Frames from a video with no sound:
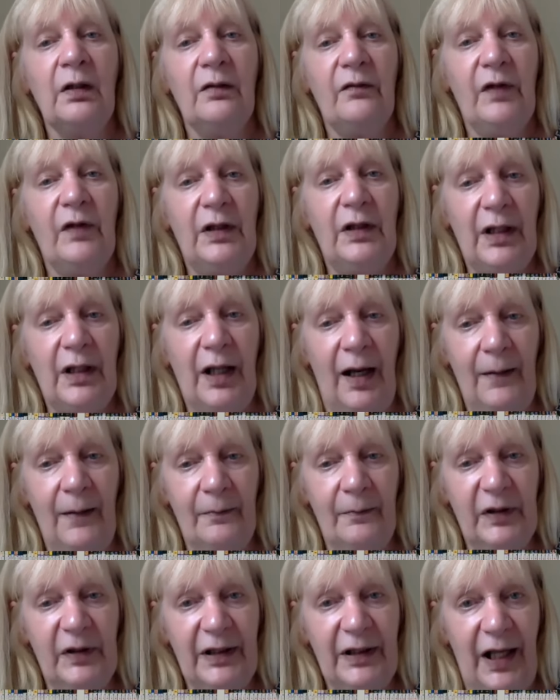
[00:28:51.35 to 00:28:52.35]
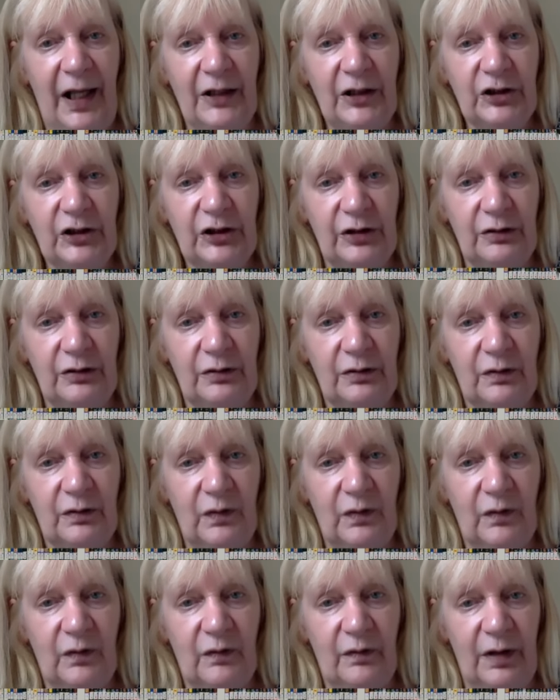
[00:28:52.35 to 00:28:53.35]
The application
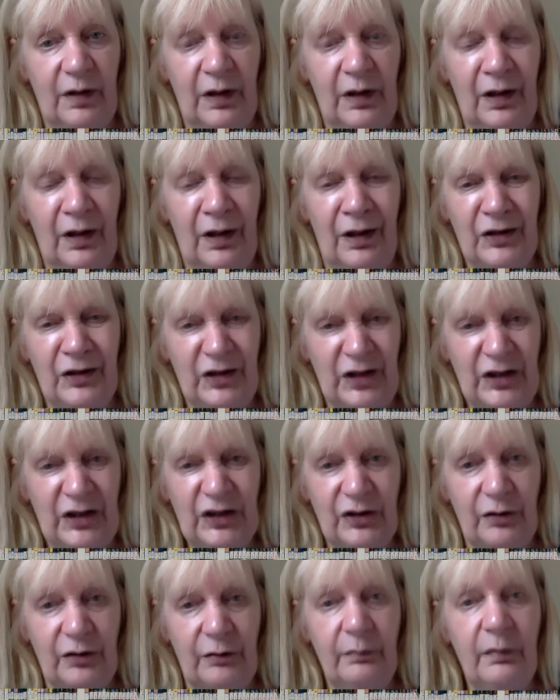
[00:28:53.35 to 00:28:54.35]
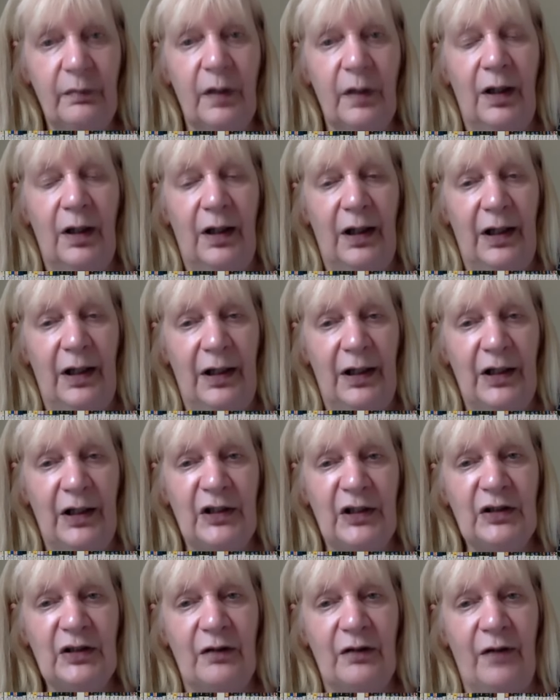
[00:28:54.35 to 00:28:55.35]
system
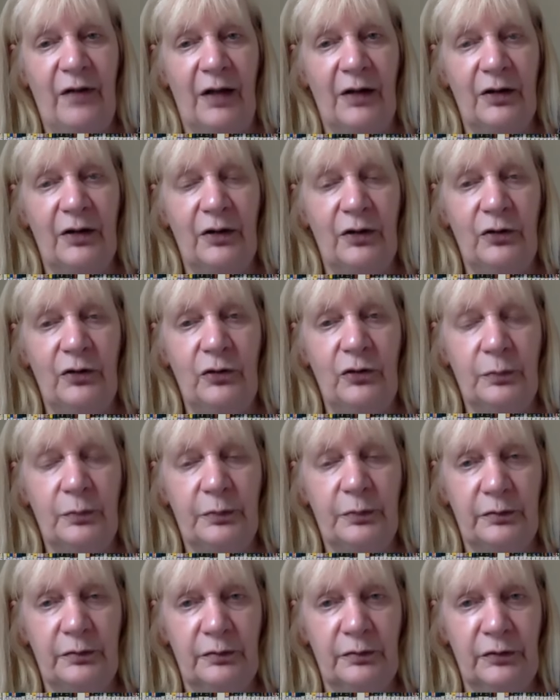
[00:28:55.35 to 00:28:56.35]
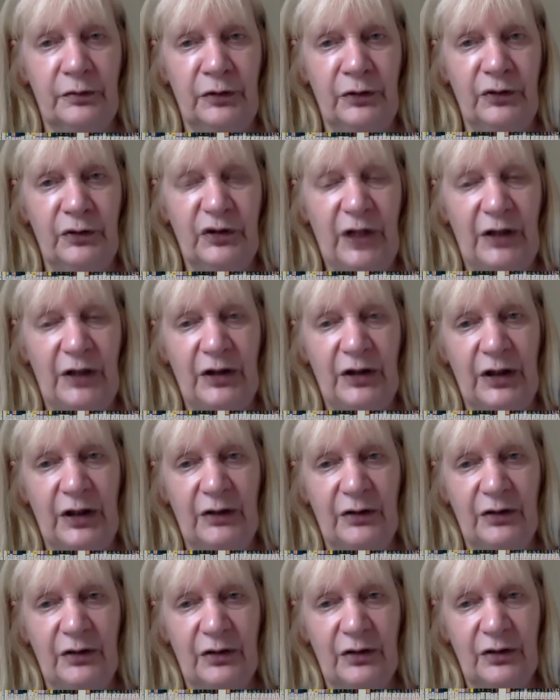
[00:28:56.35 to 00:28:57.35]
is that you send
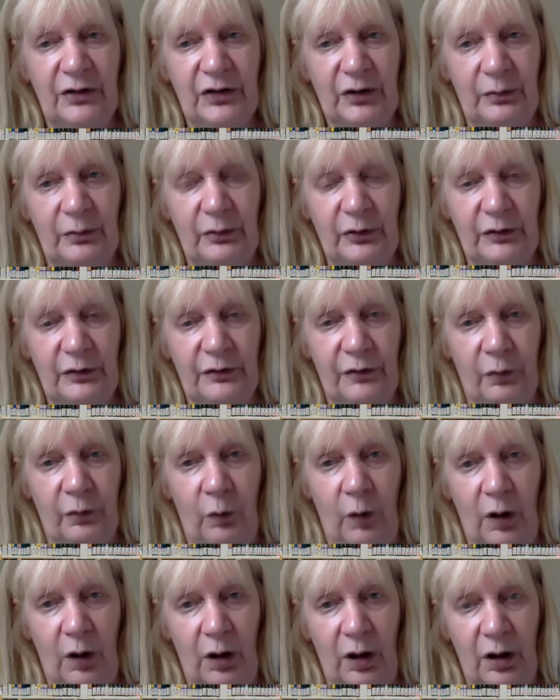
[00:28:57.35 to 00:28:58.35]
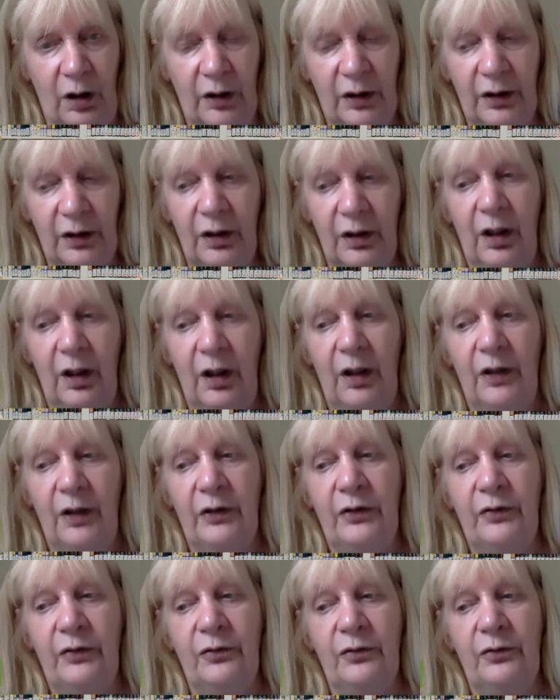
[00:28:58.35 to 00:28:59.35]
in samples of your work,
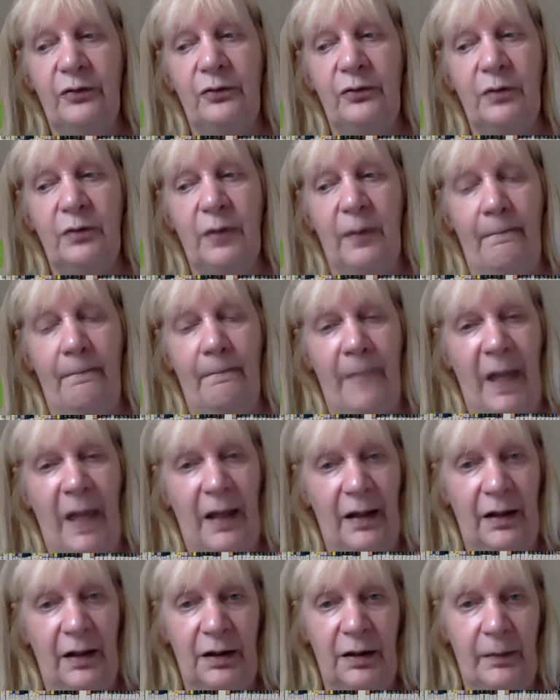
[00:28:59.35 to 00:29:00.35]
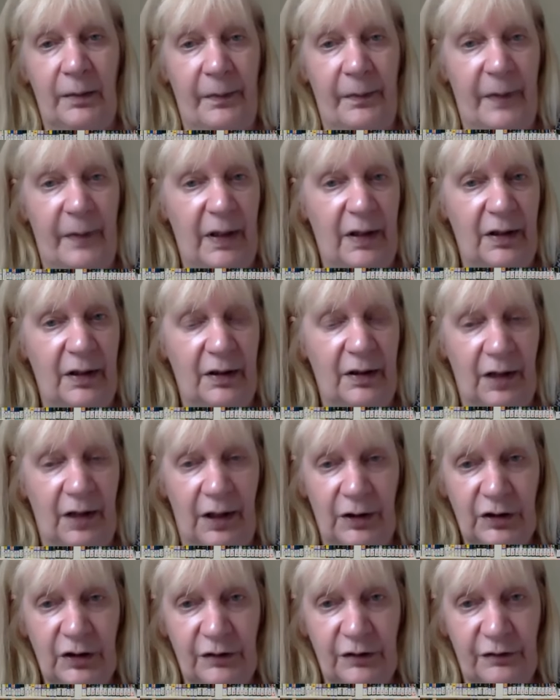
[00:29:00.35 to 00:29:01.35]
you may be
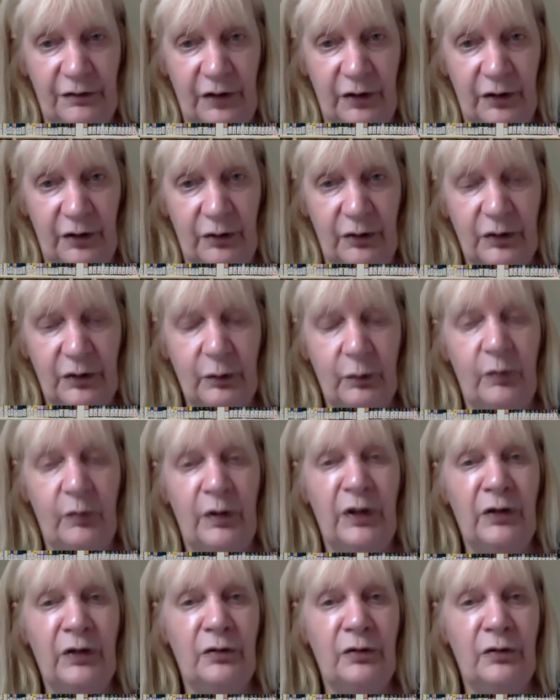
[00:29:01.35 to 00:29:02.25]
interviewed. We